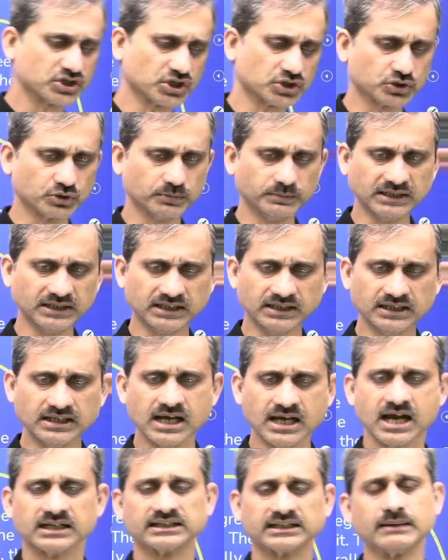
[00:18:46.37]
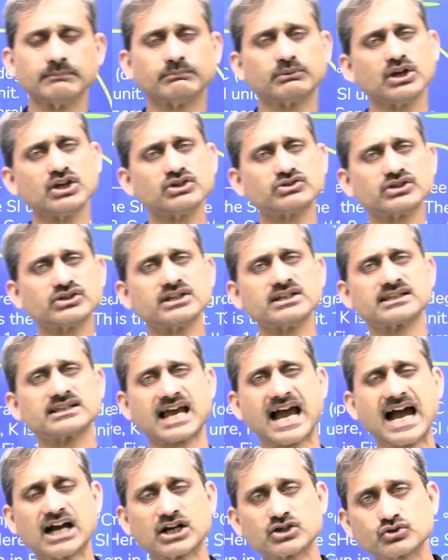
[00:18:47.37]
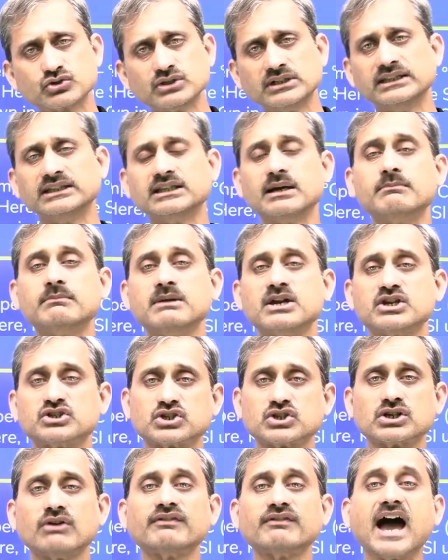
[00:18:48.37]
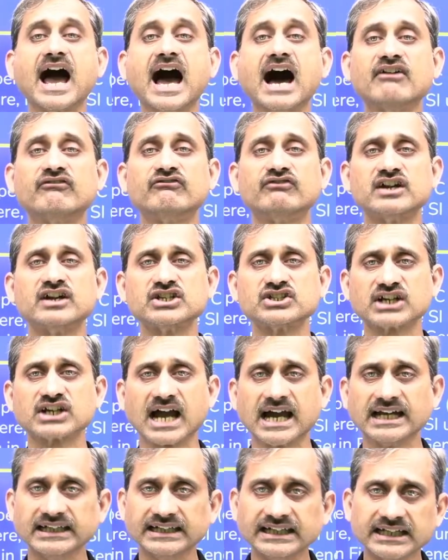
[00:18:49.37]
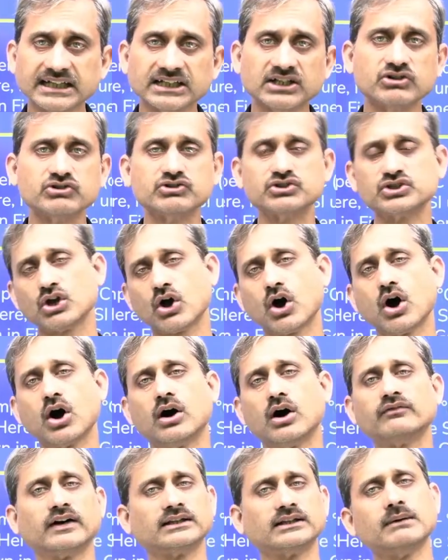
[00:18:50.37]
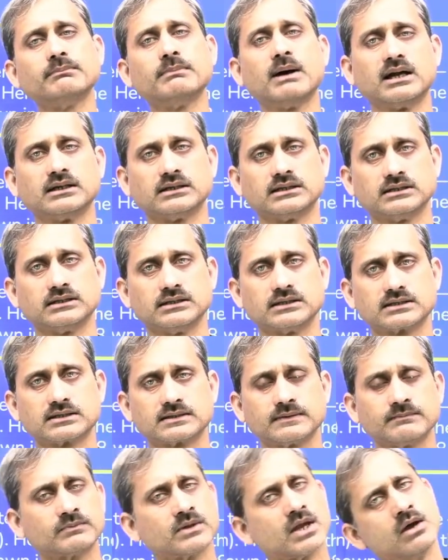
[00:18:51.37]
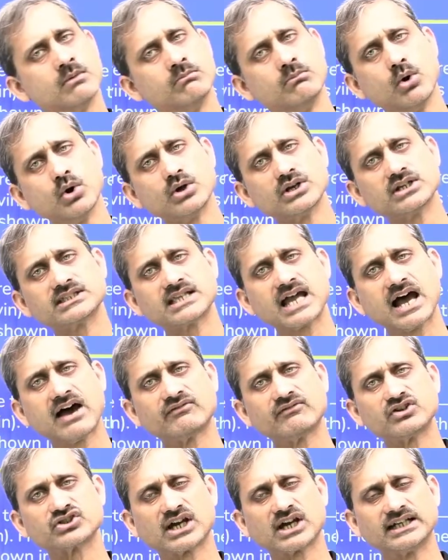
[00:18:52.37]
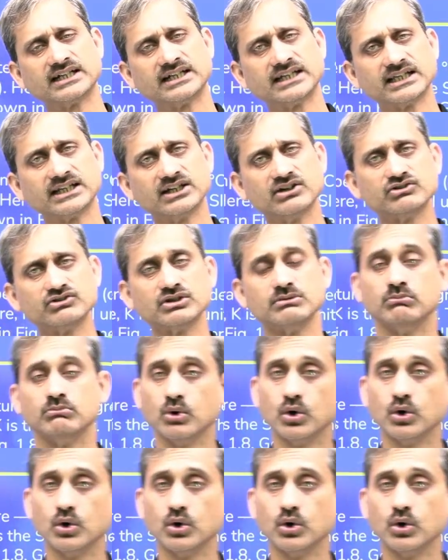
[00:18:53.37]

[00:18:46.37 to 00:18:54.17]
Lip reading: to be, temperature is actually the measure of average kinetic energy of the particles. More is the average kinetic energy, more